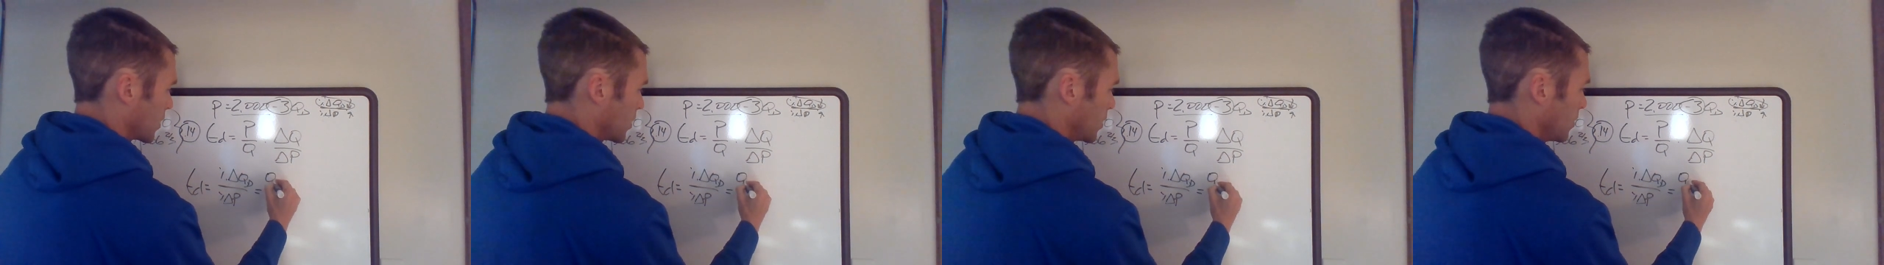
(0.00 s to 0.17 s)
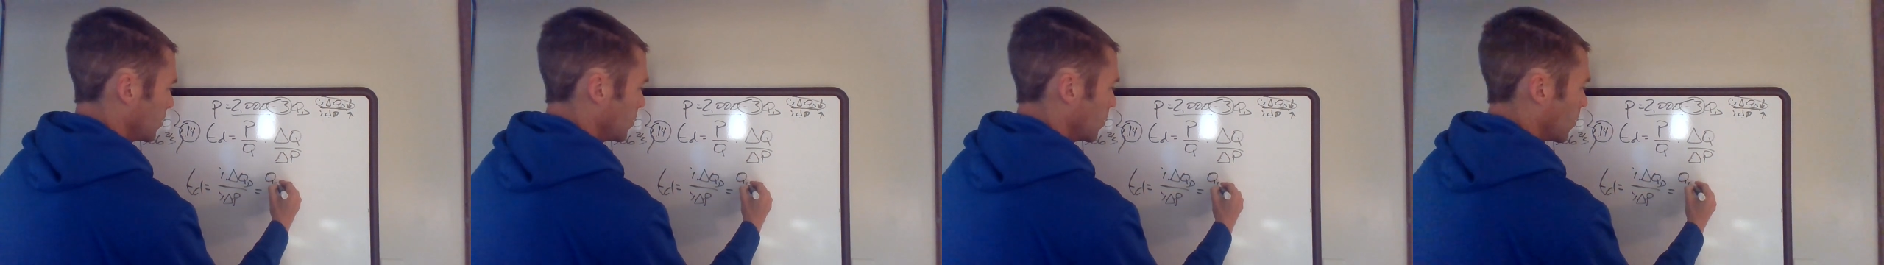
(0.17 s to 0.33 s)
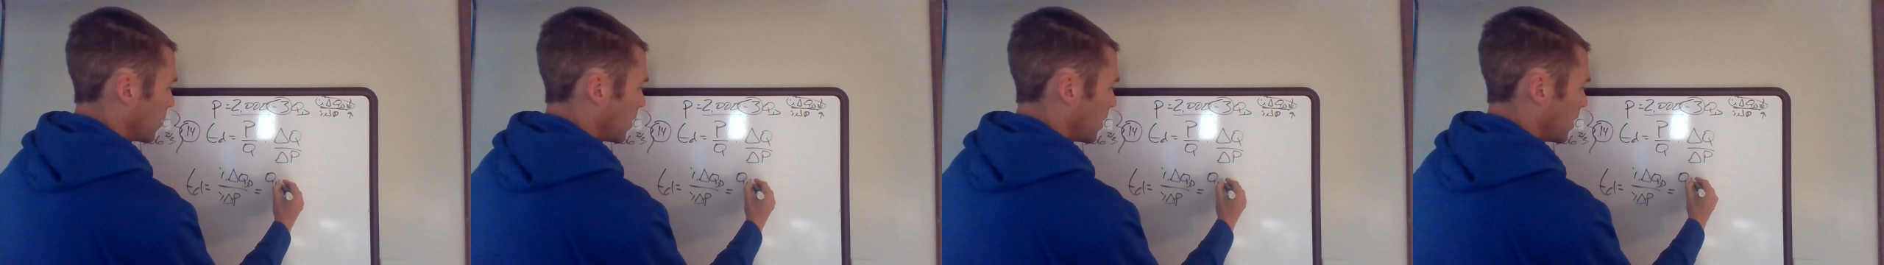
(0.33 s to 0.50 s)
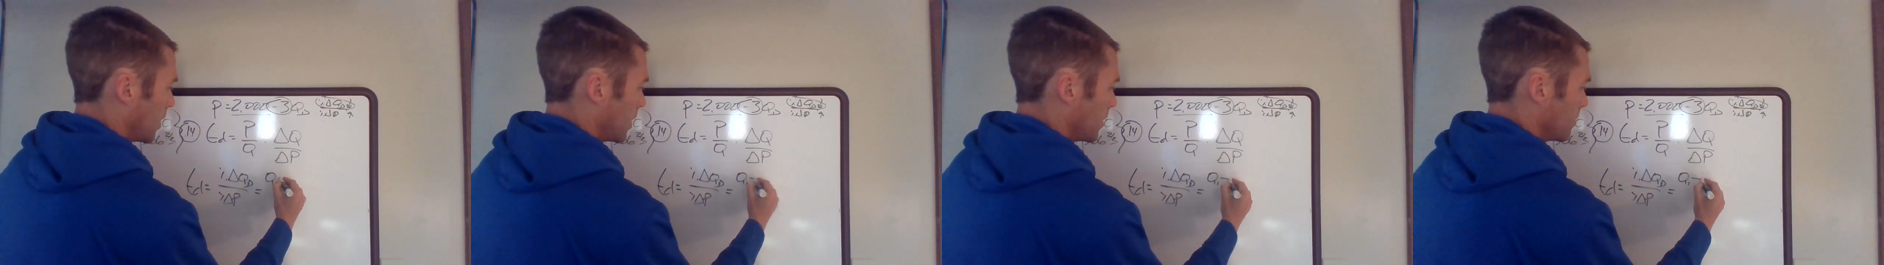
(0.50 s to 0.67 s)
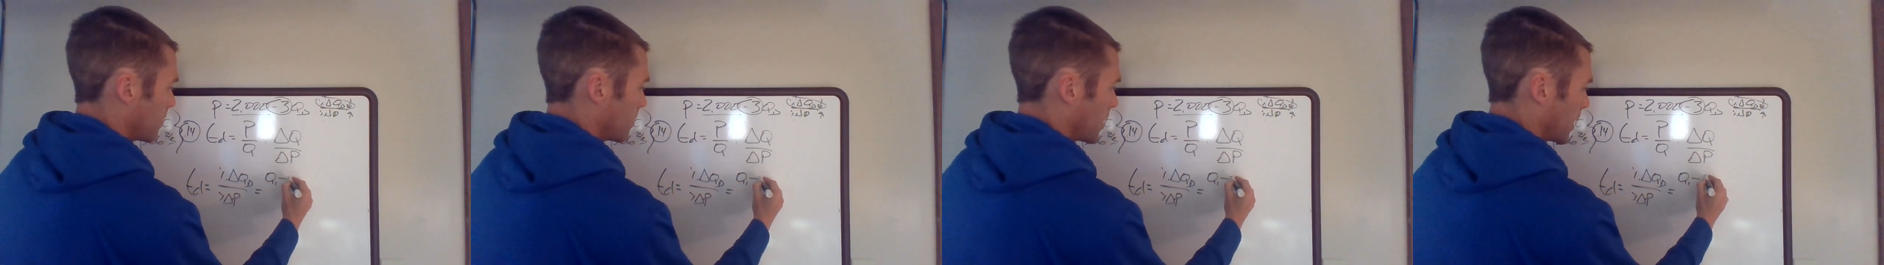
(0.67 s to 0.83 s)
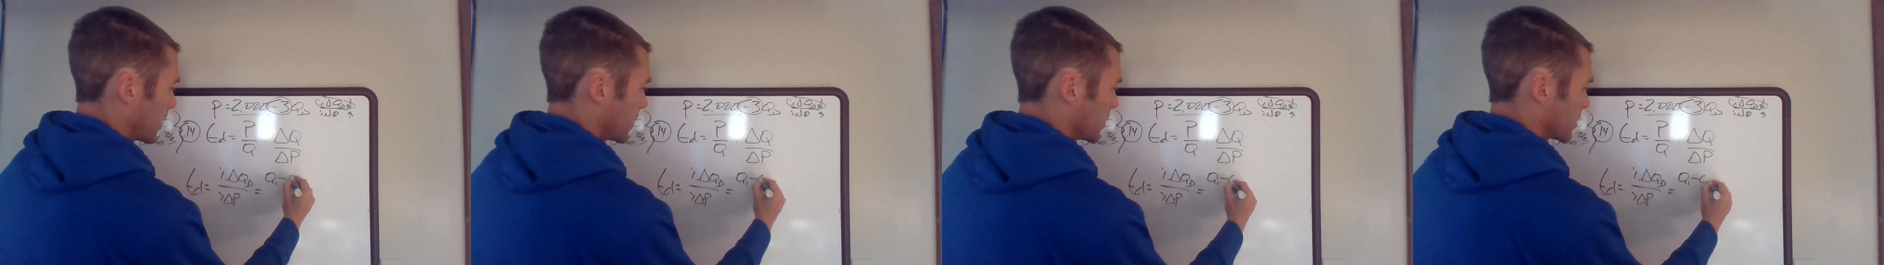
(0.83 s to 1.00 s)

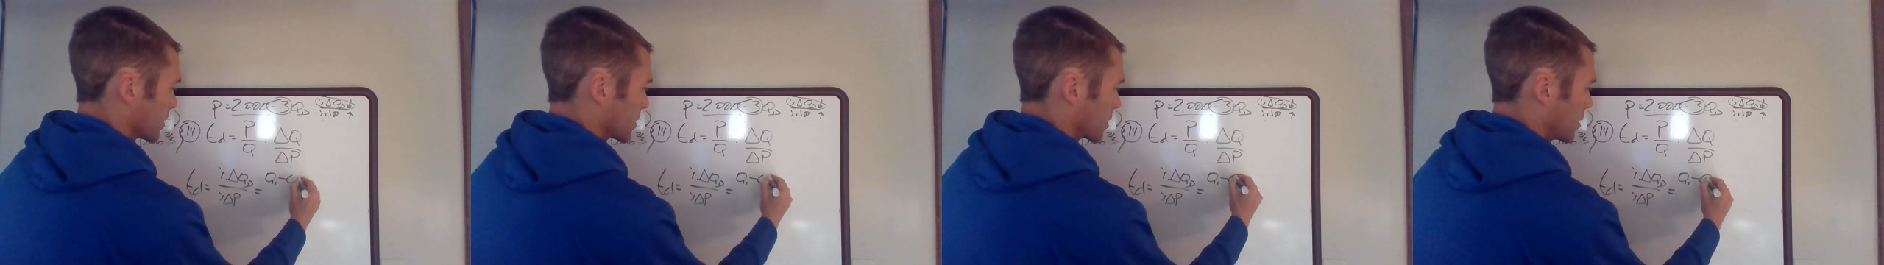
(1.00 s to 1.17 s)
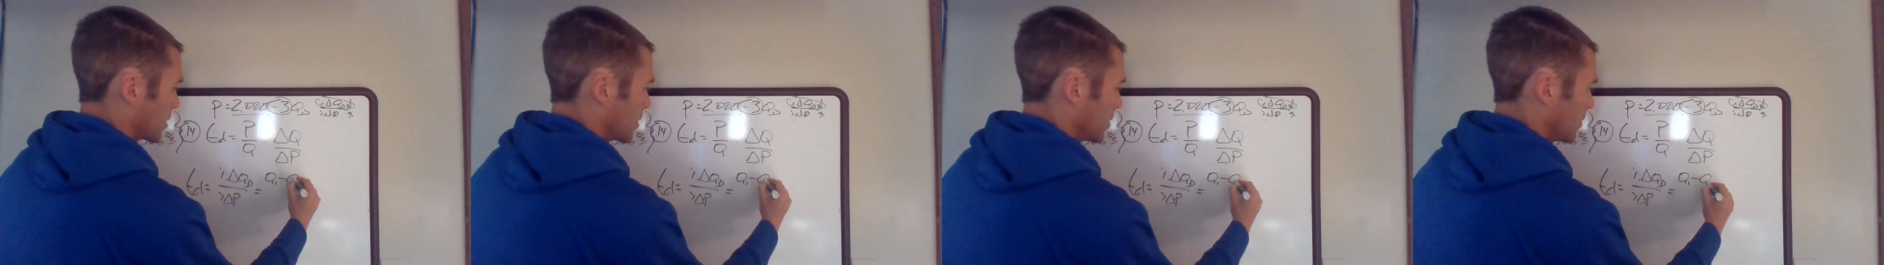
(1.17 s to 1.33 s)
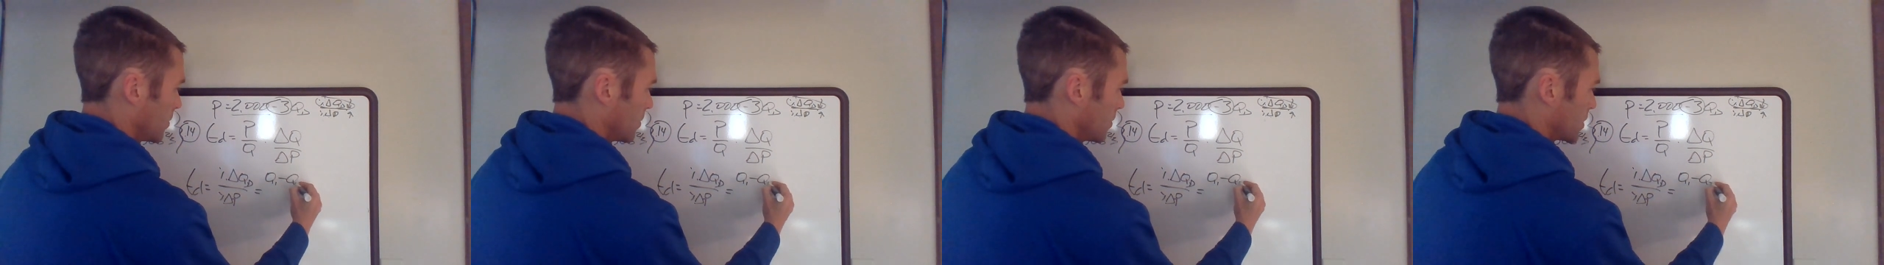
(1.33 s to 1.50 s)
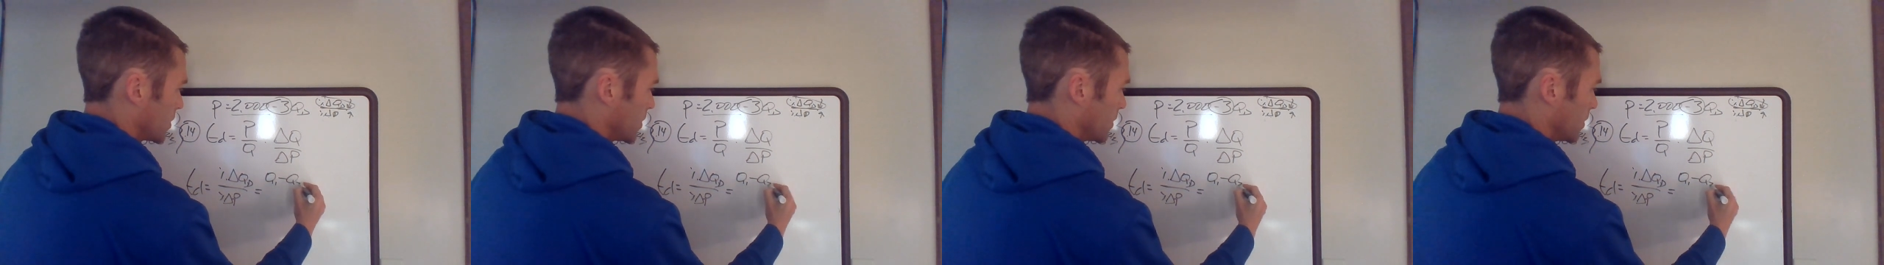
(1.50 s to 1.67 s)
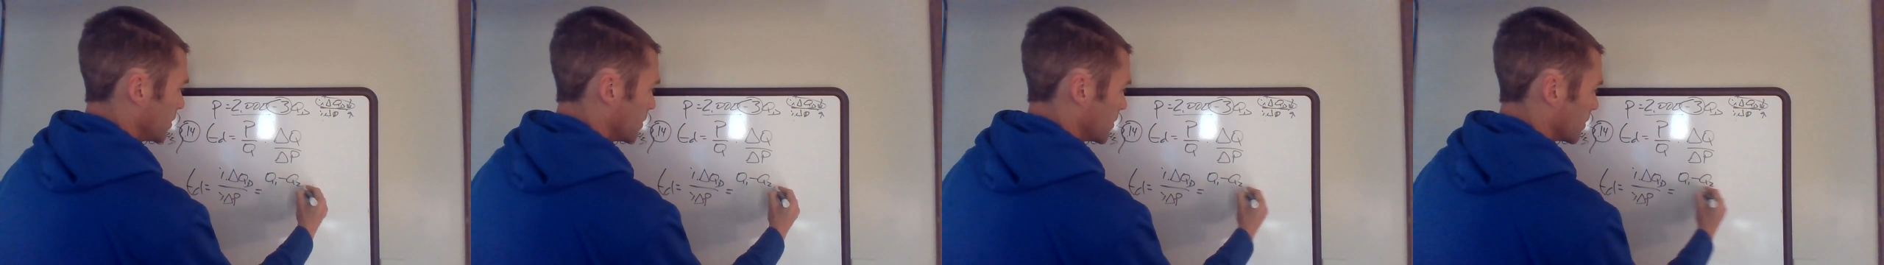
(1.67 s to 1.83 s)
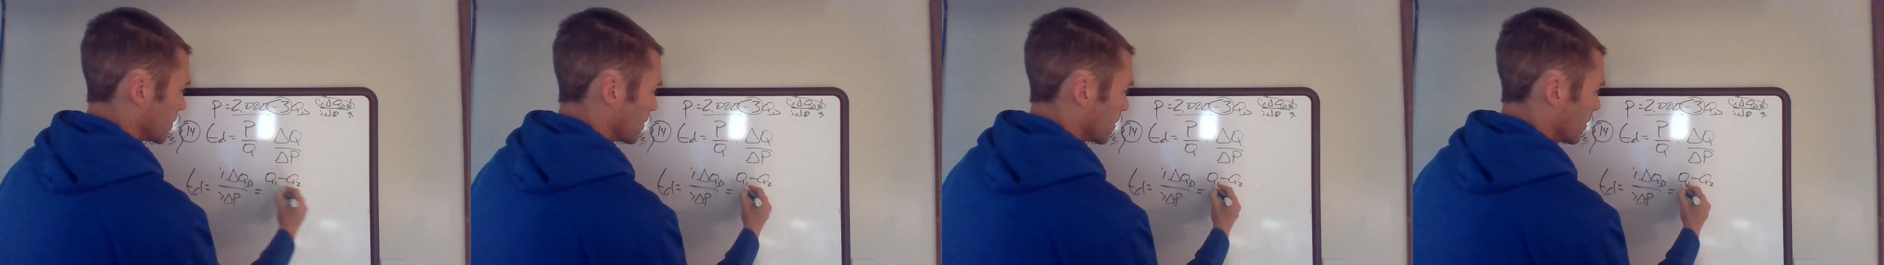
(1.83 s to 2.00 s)
Q1 minus
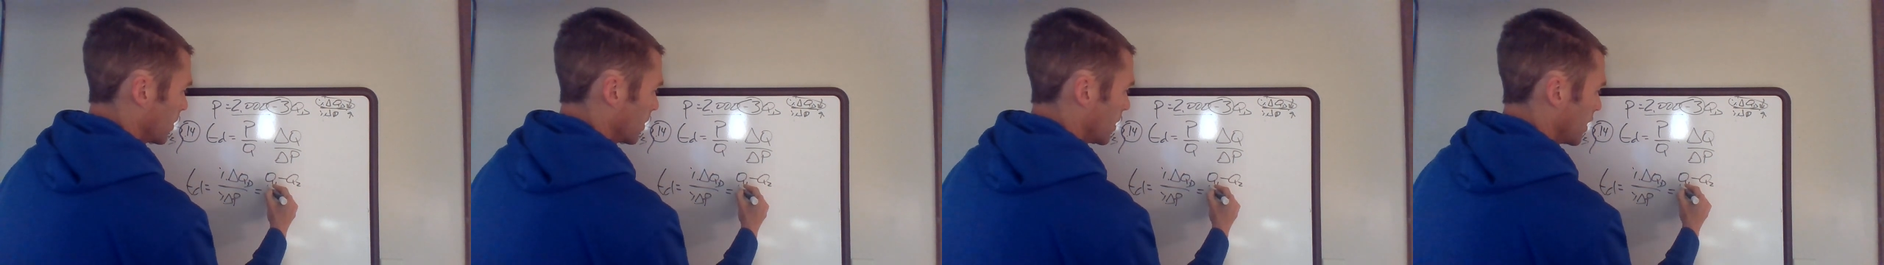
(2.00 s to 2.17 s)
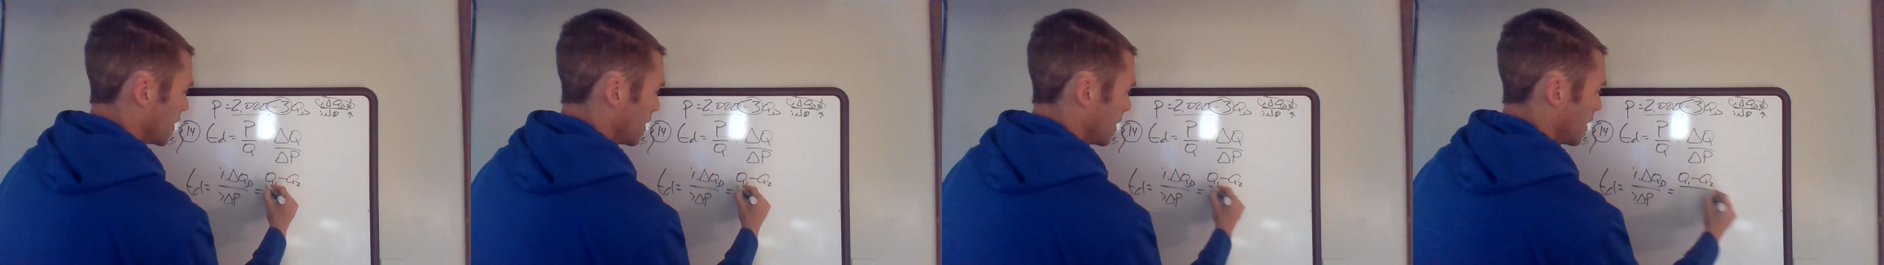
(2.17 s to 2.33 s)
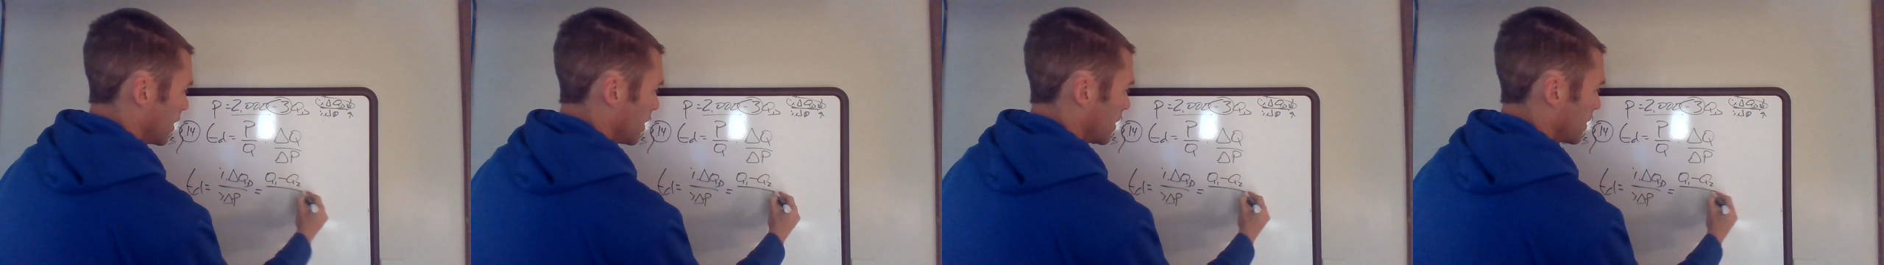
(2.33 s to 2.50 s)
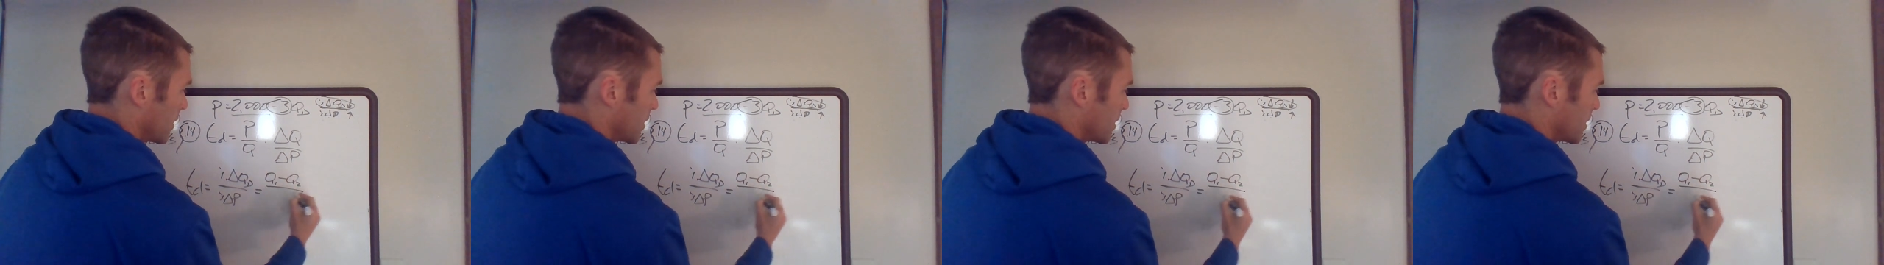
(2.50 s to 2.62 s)
Q2